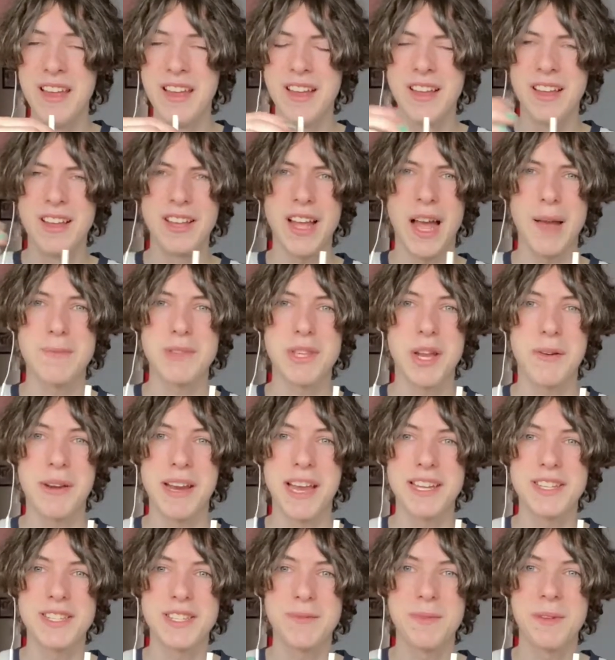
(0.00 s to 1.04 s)
I'm sorry, I
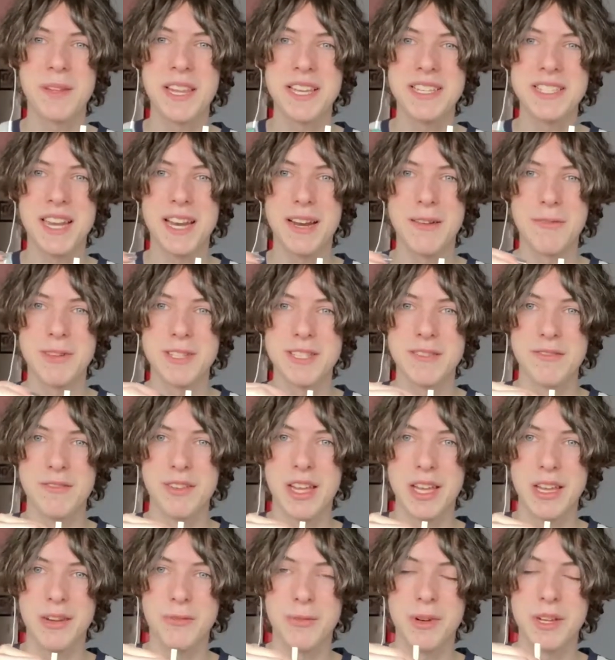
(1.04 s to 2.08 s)
just realized that I wasn't
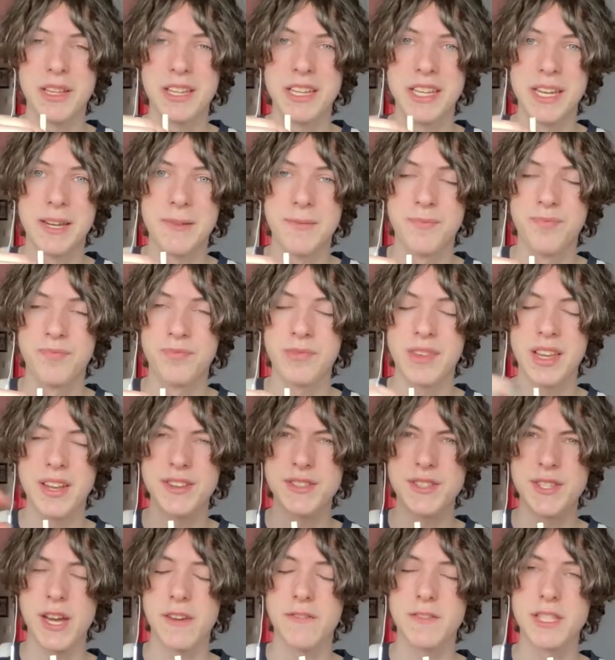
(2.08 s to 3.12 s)
like really
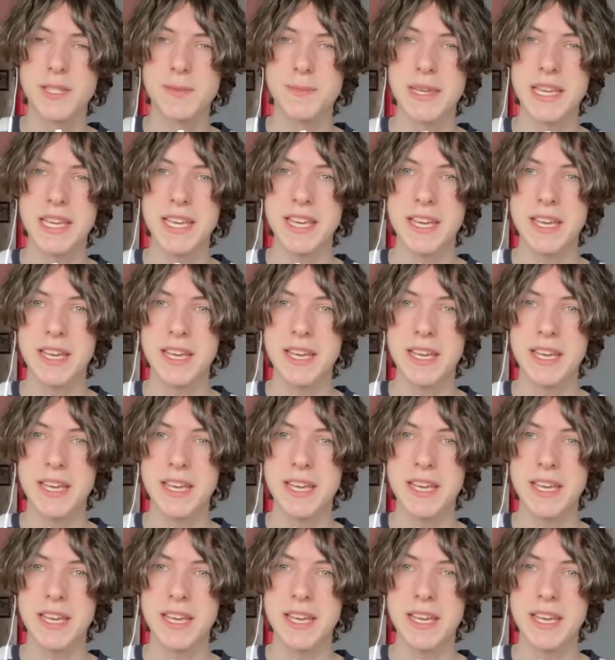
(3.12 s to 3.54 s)
soft speaking.